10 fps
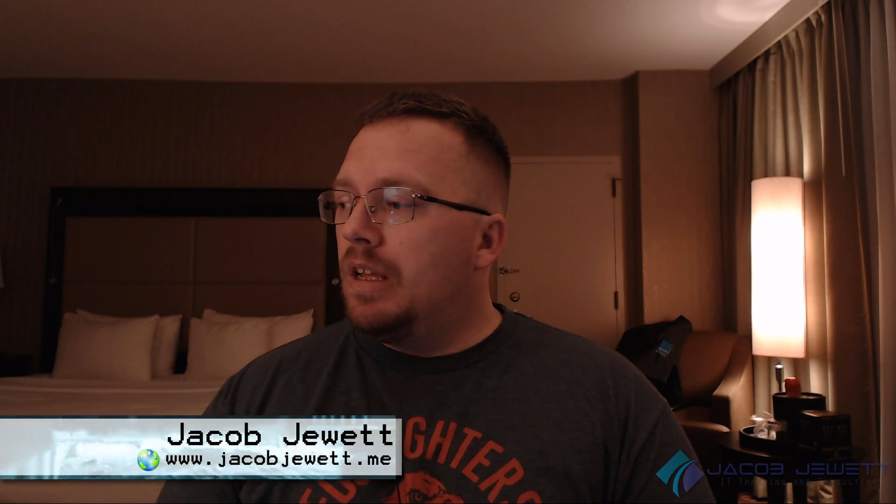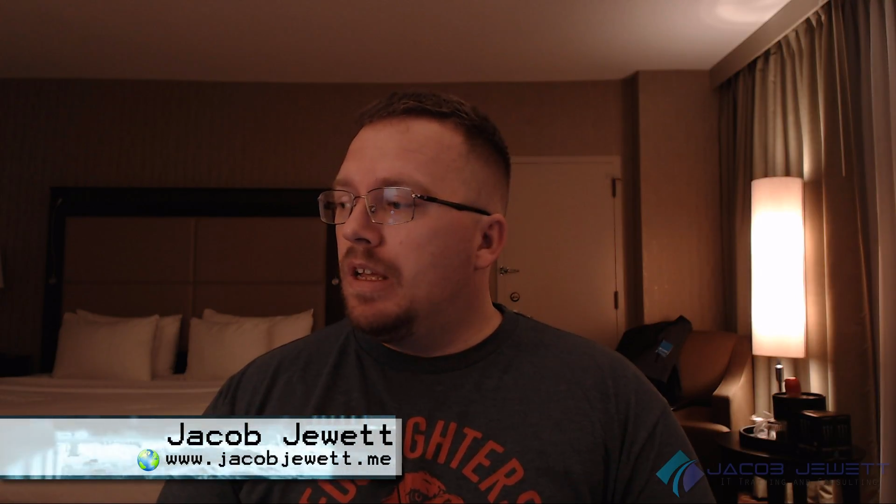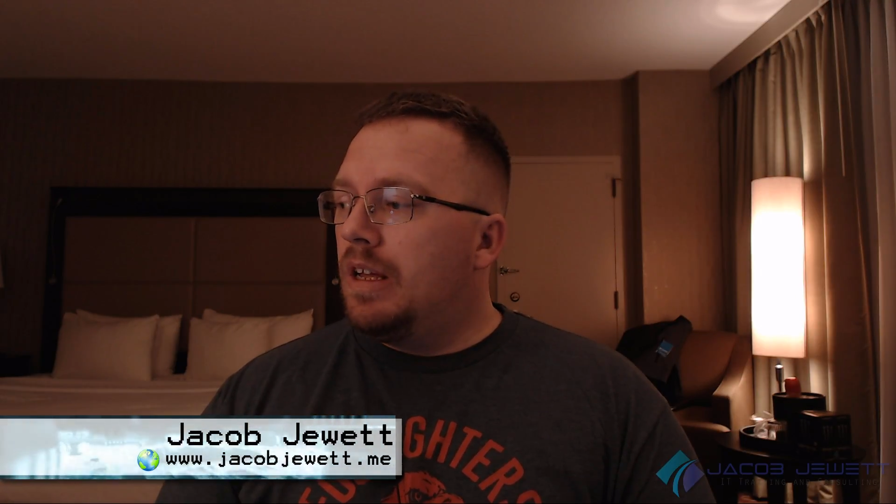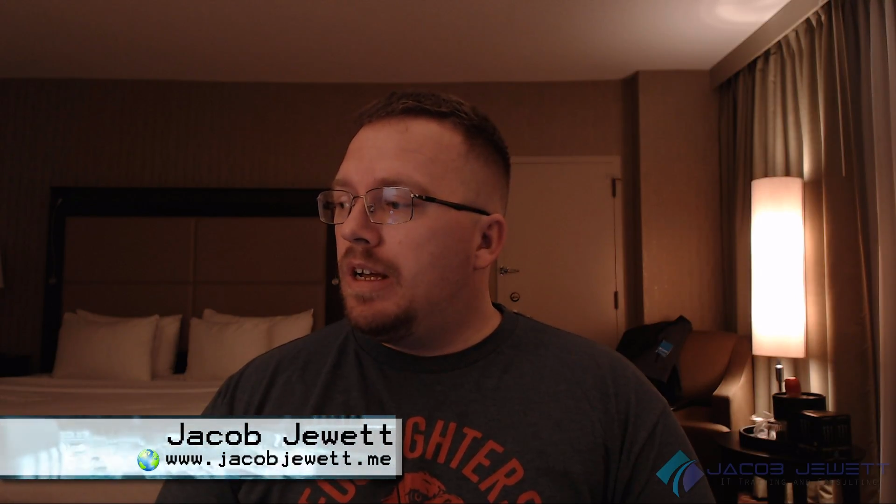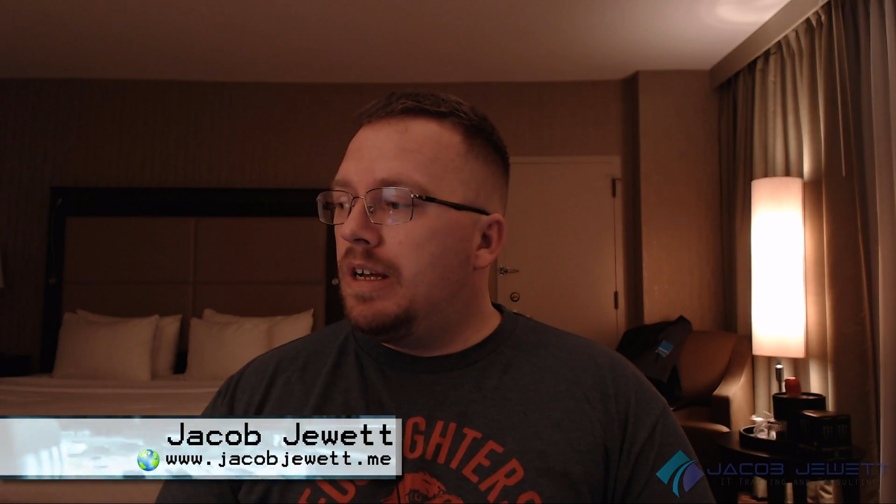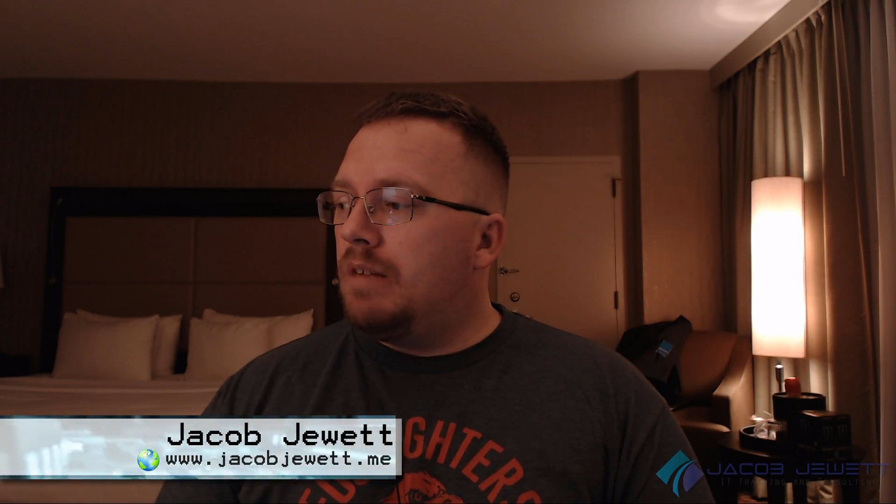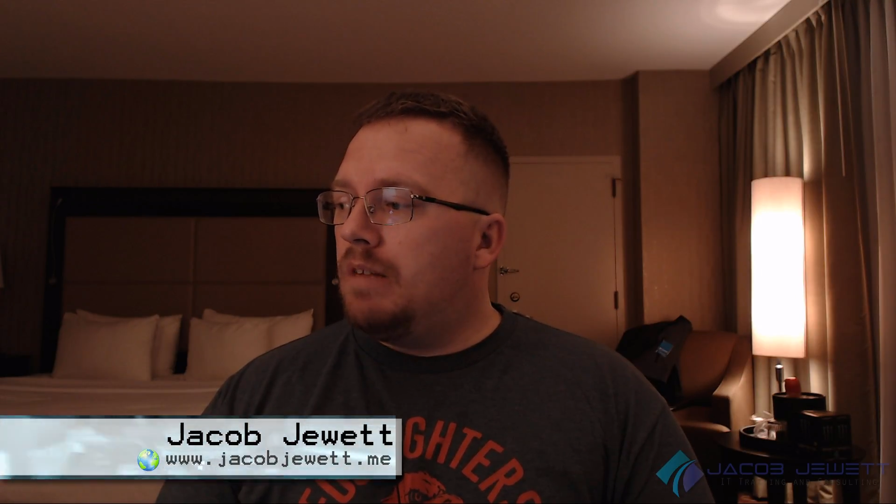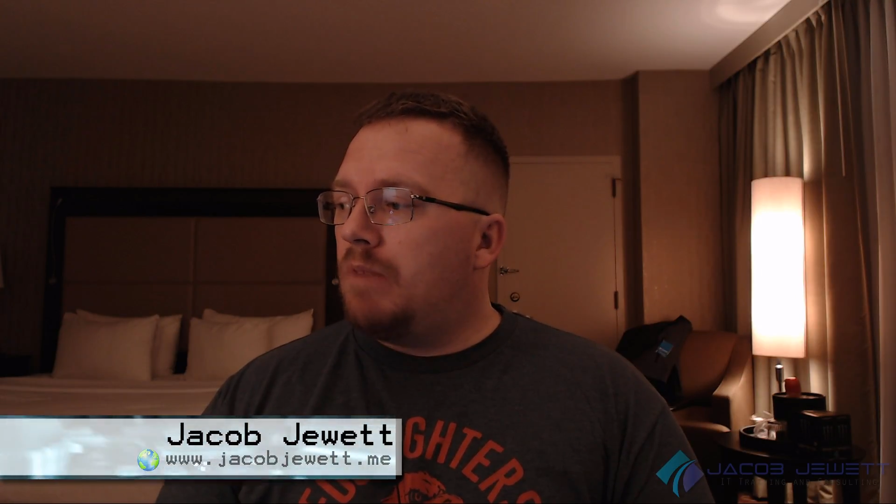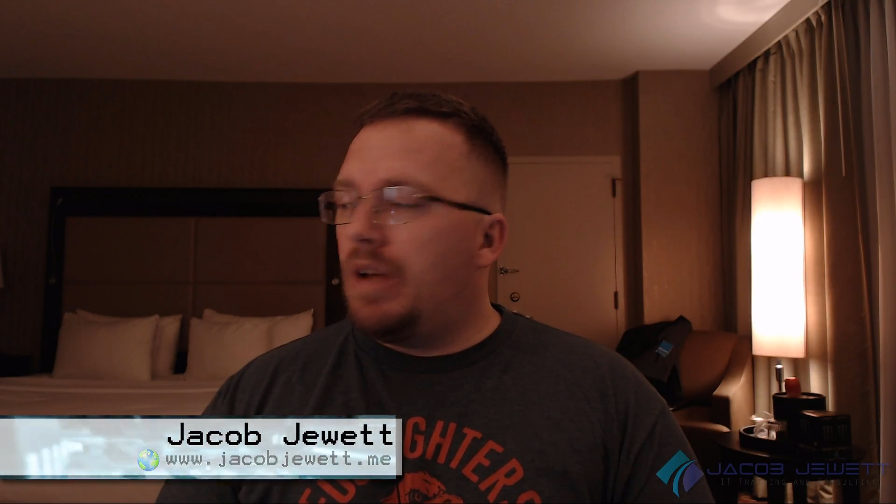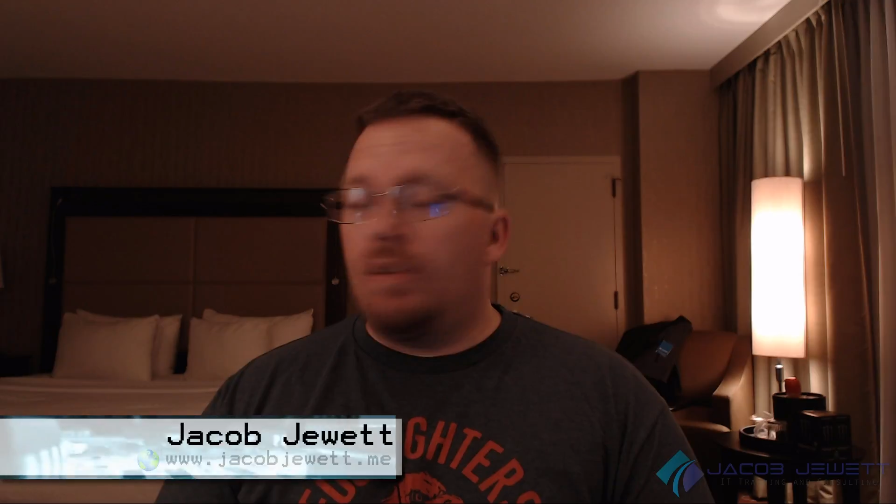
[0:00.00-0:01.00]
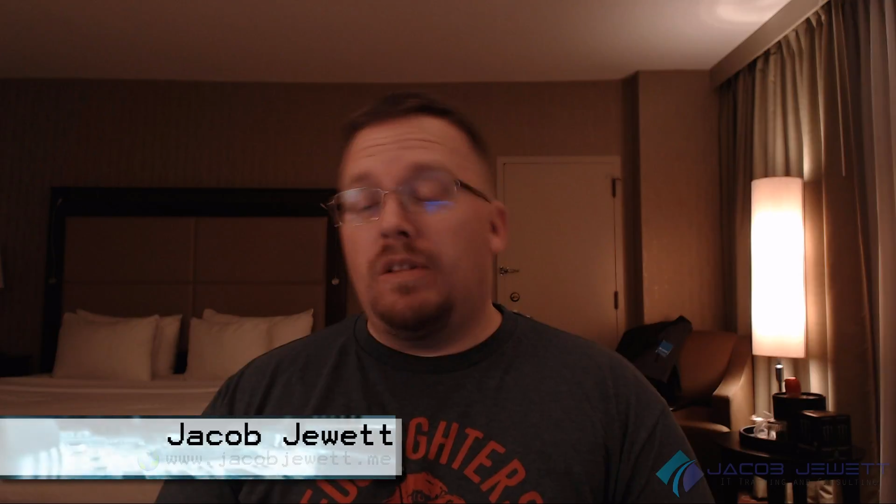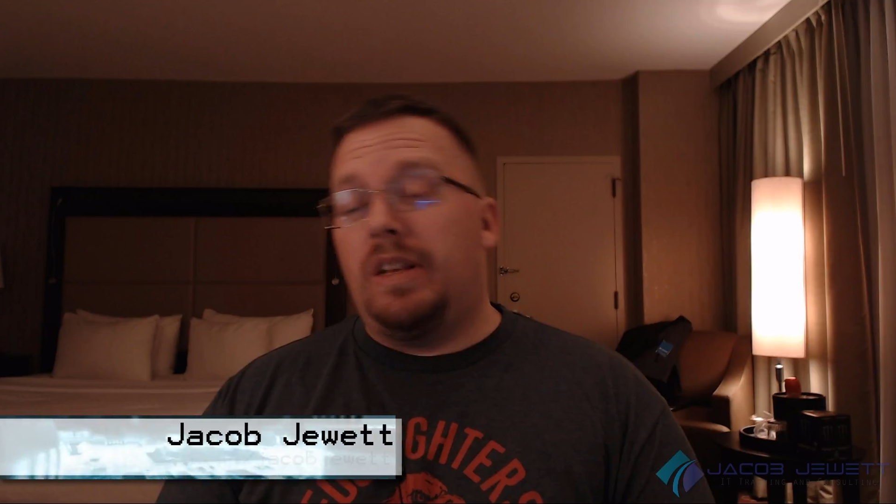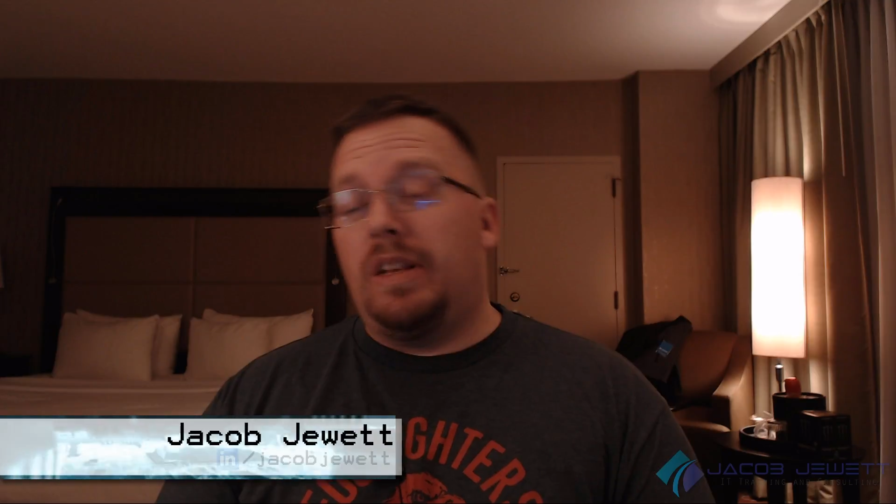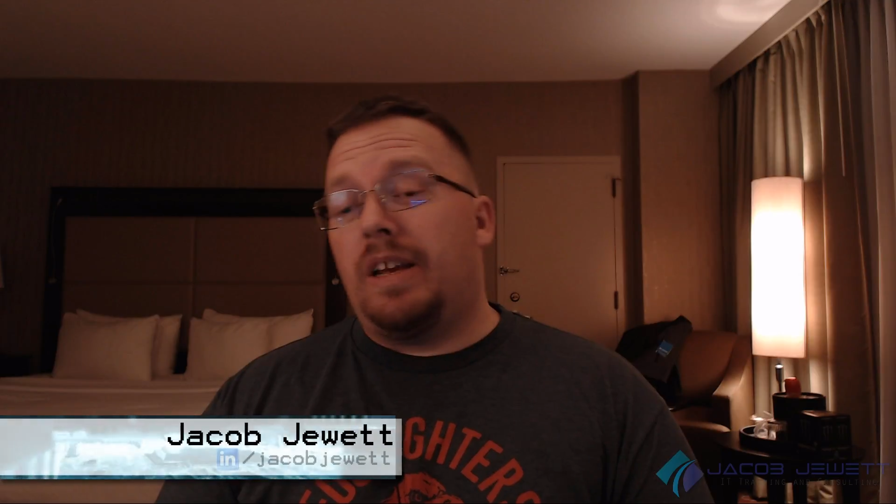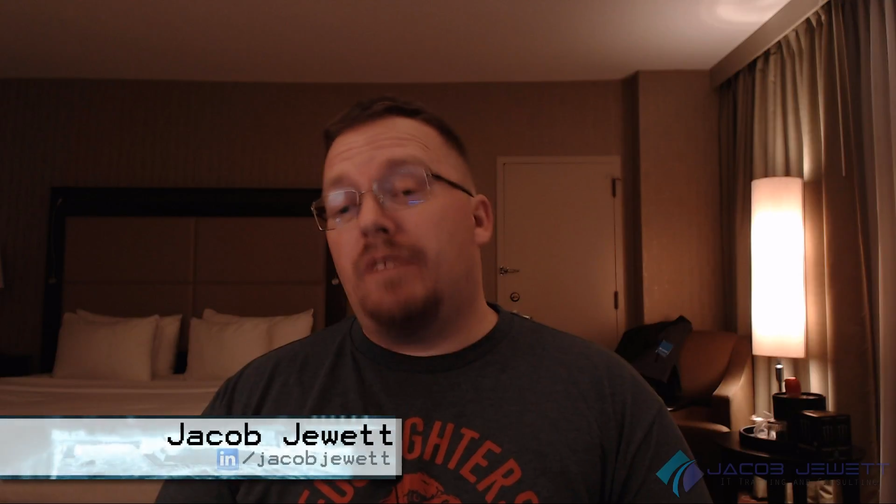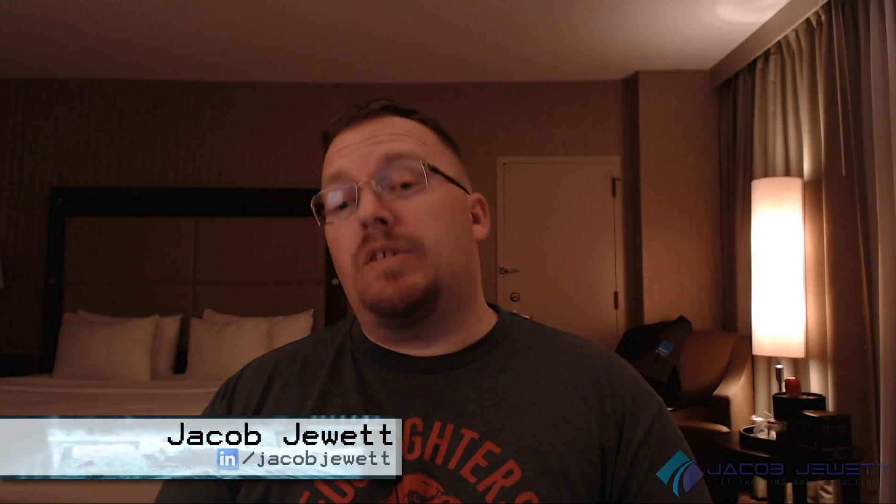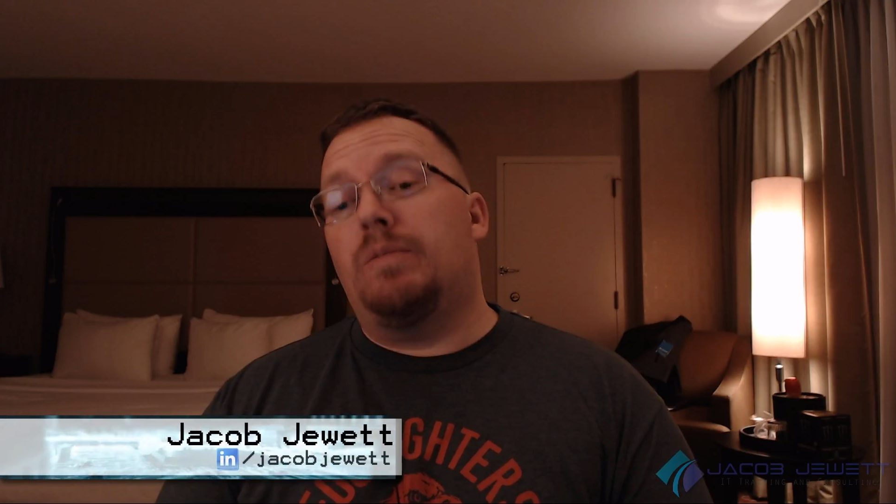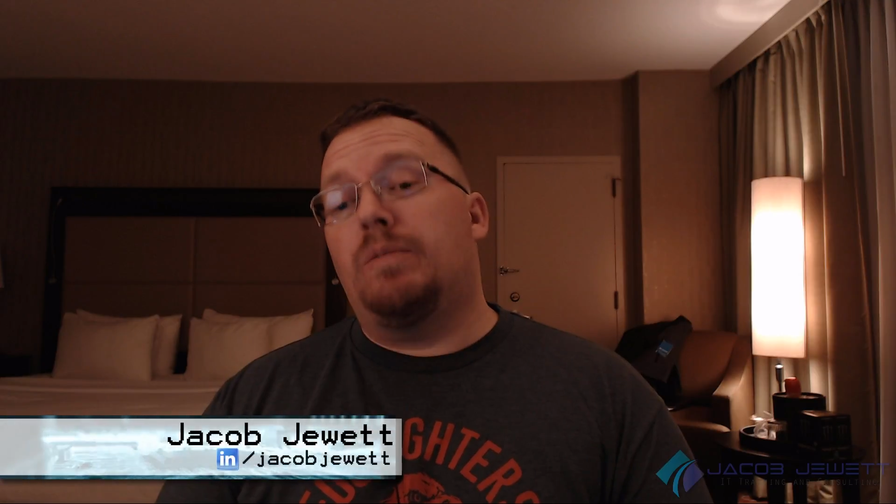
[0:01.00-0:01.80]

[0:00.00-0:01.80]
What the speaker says: I only have so